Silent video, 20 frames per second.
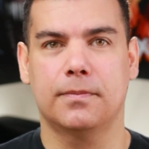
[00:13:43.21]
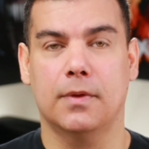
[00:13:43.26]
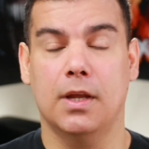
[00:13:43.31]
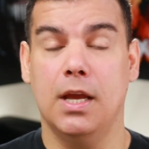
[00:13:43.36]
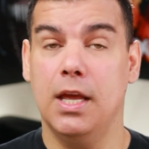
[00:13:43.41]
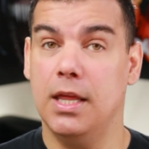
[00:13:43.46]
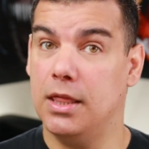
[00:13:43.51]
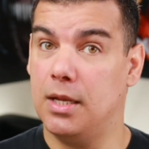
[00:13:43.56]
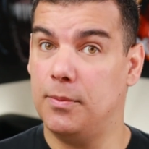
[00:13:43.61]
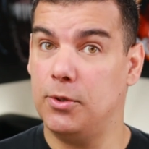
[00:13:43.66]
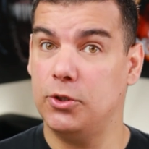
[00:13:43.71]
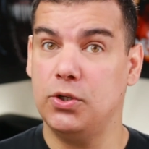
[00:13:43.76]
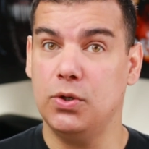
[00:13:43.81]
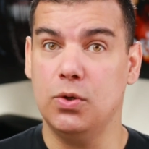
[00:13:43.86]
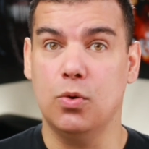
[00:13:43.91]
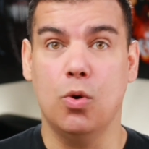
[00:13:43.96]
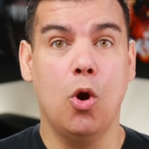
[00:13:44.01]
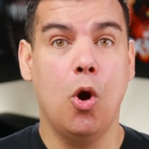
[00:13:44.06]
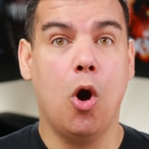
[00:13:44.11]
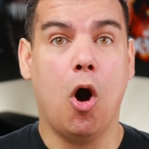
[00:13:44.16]
Number two,
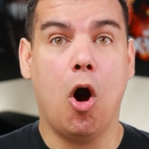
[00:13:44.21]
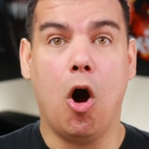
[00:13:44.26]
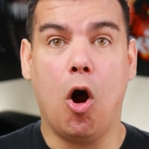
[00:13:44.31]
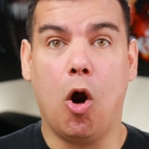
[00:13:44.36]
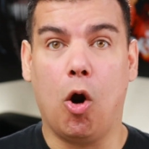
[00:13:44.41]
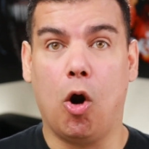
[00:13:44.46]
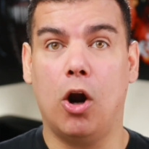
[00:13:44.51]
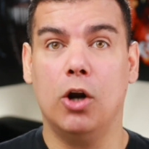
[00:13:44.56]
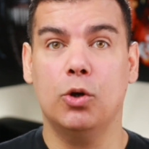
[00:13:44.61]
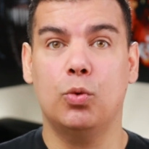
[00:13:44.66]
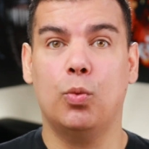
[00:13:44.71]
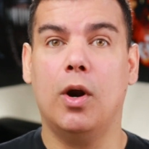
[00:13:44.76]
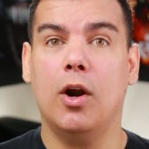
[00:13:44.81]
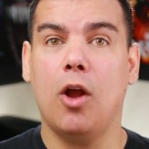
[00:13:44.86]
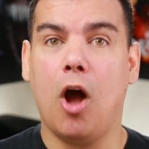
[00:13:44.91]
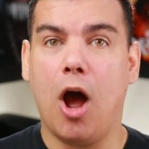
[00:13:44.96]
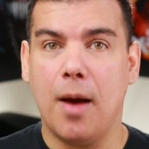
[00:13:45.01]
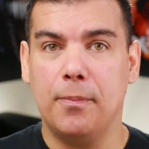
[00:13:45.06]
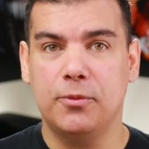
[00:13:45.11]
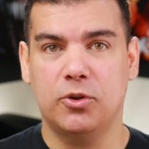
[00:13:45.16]
hardware
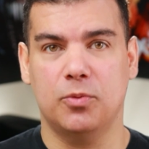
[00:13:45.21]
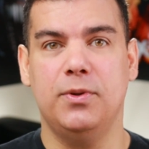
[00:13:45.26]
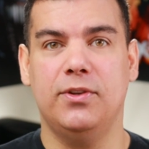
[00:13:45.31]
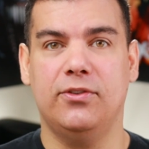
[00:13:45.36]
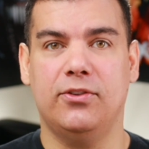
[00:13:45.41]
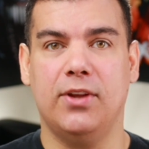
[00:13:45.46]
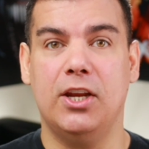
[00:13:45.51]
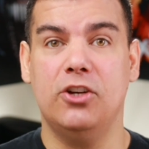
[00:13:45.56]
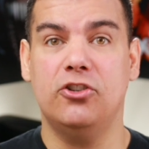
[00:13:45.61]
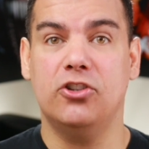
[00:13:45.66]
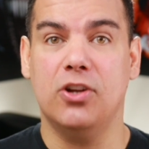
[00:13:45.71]
optimization